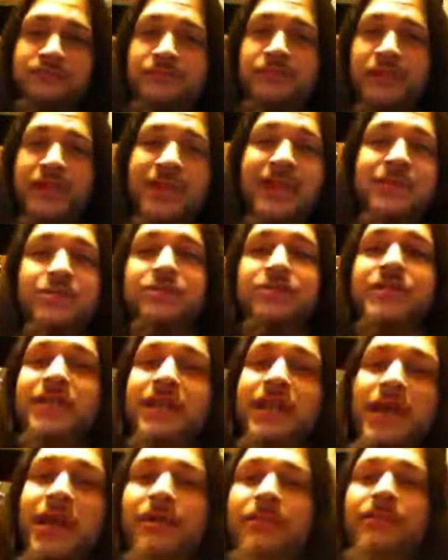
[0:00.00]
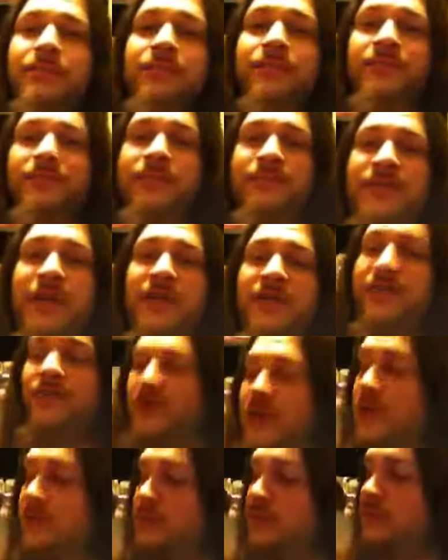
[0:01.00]
pretty interesting game. Very
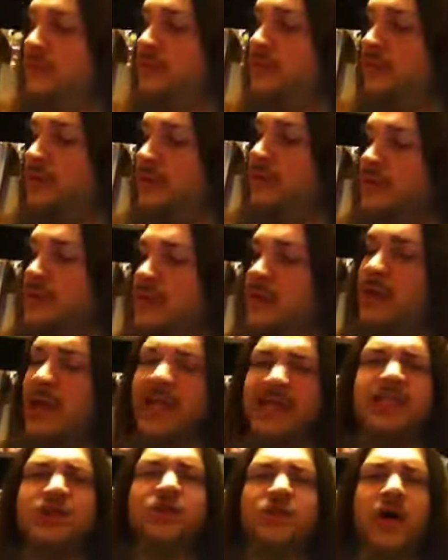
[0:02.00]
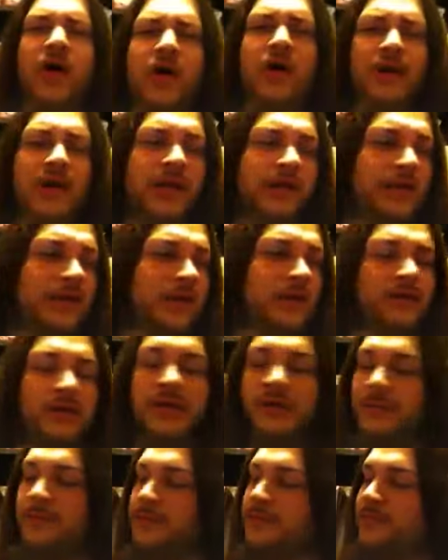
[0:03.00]
fun. Not too long either.
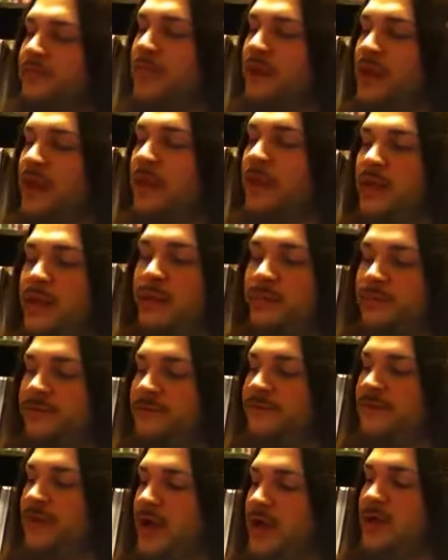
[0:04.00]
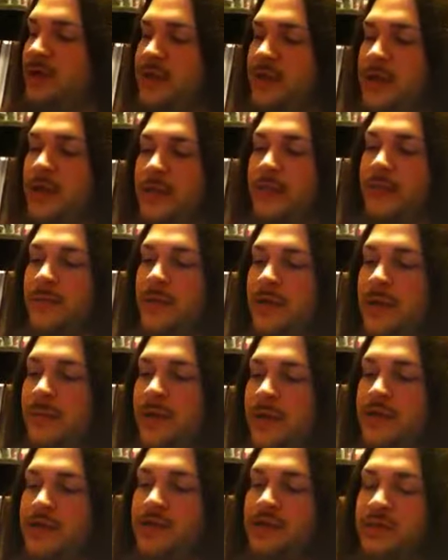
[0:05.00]
And then finally,
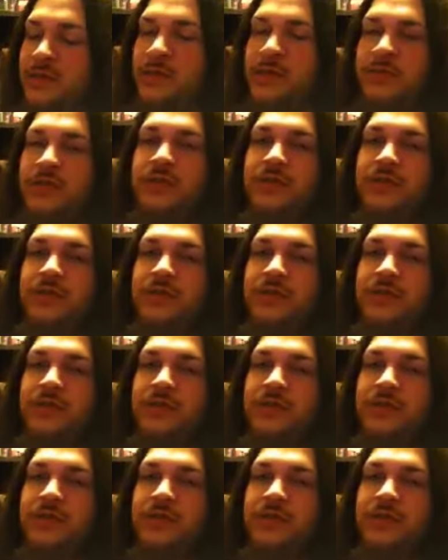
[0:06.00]
I'm actually going